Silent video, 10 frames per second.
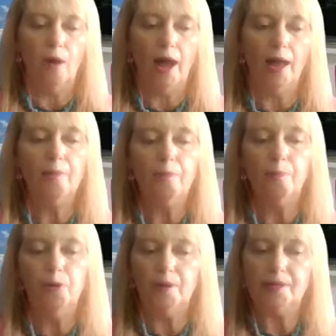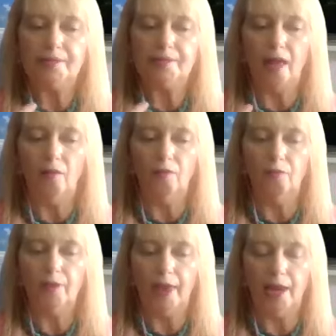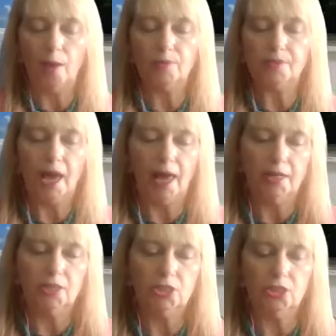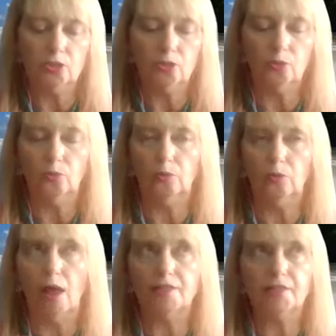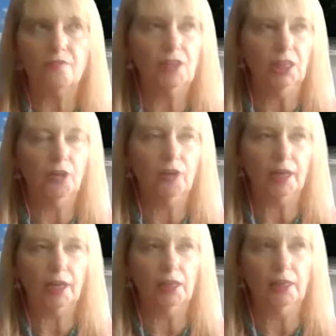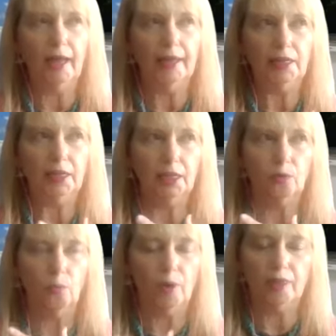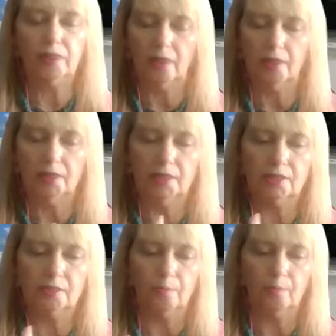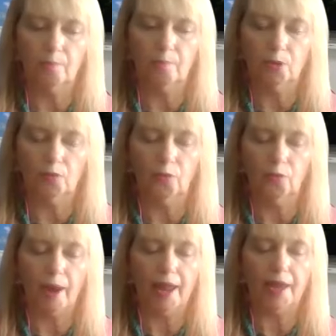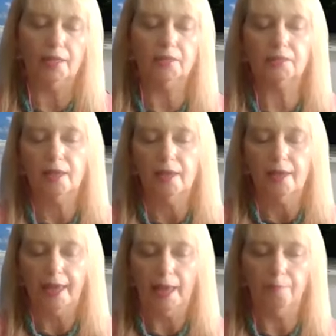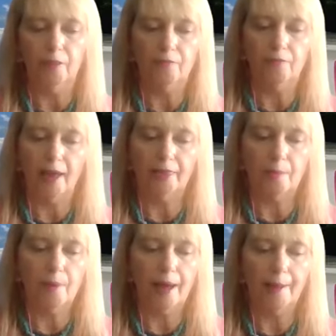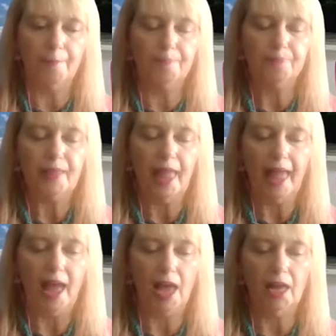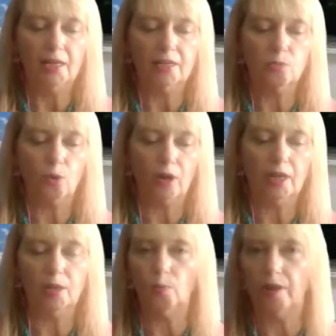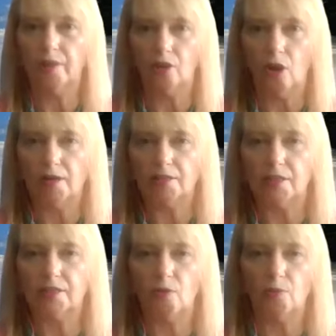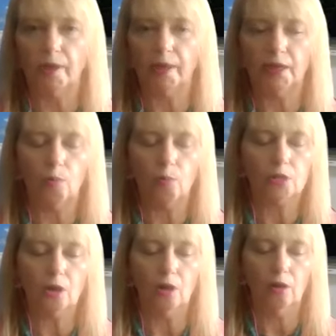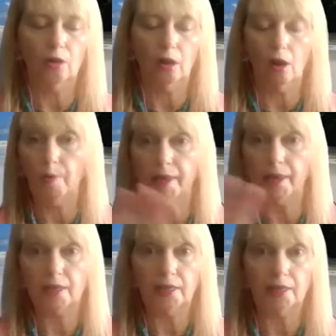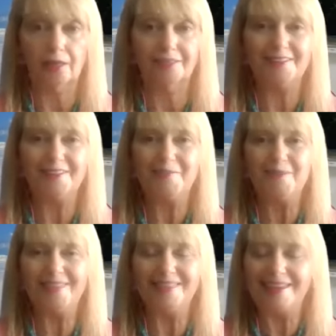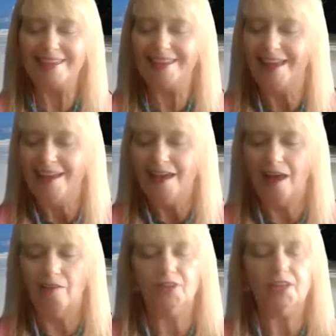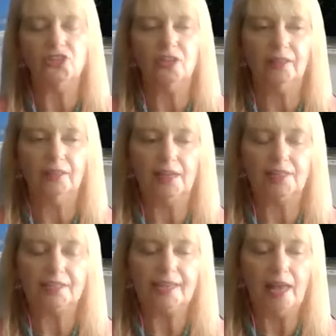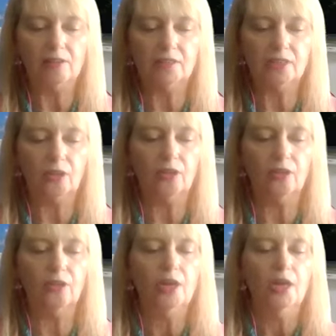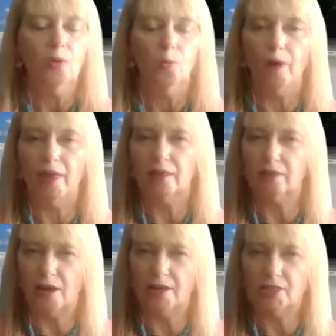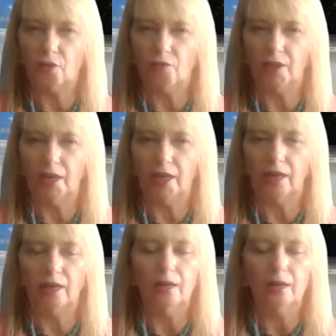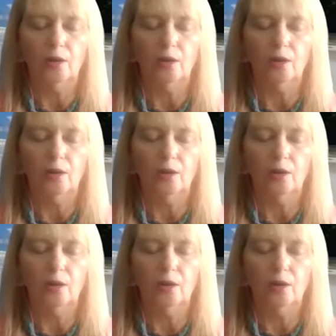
I put myself, and I was guided to do lots of clearing, aligning with these beautiful rays, amplifying them up, and working with the goddesses. So on the weekend, I worked all weekend healing, clearing with the Venetian Galactic Council, with Goddess Sophia,